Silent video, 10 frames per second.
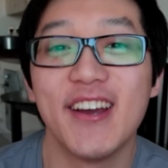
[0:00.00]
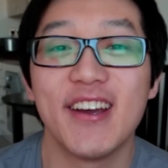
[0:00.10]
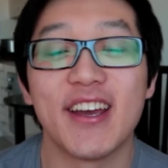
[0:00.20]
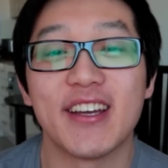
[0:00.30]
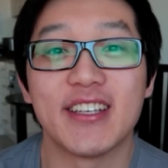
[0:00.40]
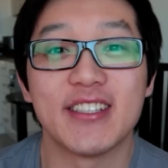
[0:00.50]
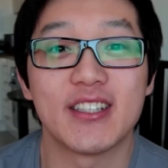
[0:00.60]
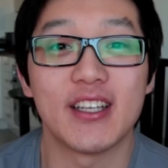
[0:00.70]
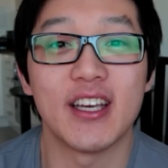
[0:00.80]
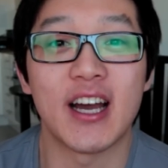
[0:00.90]
It is
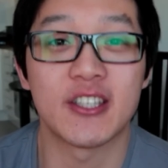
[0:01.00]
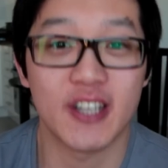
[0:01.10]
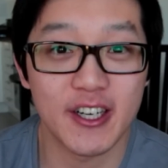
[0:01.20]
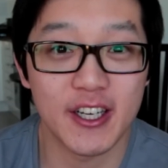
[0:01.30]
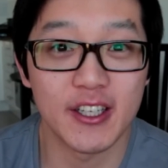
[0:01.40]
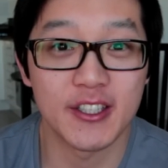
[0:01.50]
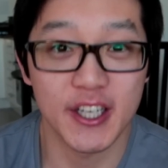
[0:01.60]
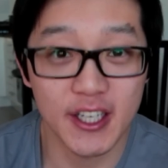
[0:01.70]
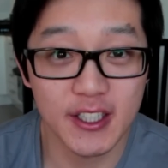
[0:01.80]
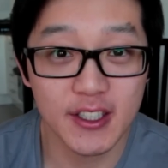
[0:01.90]
the achari
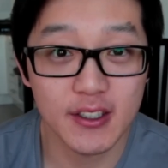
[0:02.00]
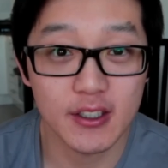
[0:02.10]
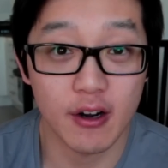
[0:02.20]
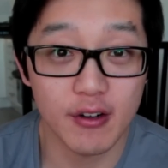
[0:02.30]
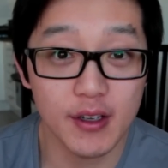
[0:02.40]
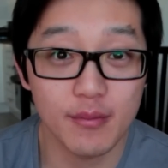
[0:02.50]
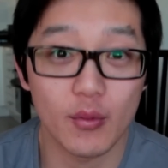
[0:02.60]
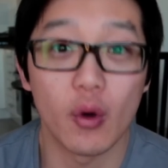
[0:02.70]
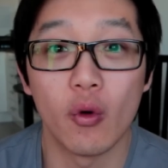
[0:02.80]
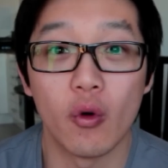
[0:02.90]
chicken curry
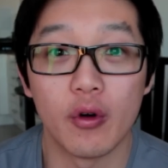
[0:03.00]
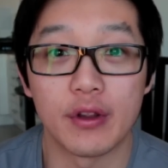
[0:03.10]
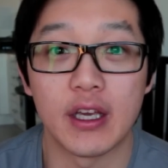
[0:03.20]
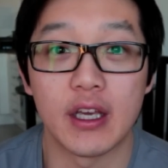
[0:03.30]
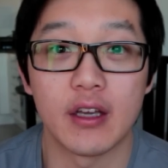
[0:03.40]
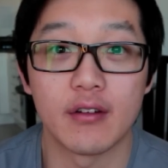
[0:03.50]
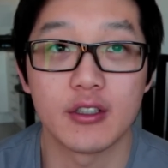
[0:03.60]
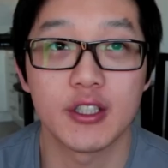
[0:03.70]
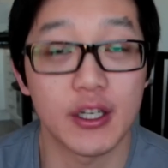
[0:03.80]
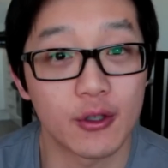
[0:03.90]
or the
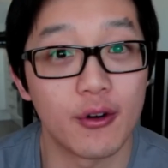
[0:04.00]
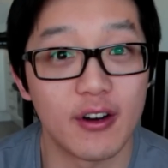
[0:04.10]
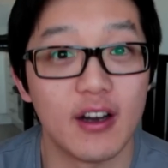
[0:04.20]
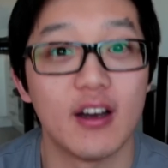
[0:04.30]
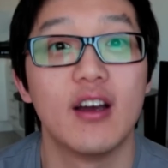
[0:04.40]
shatkora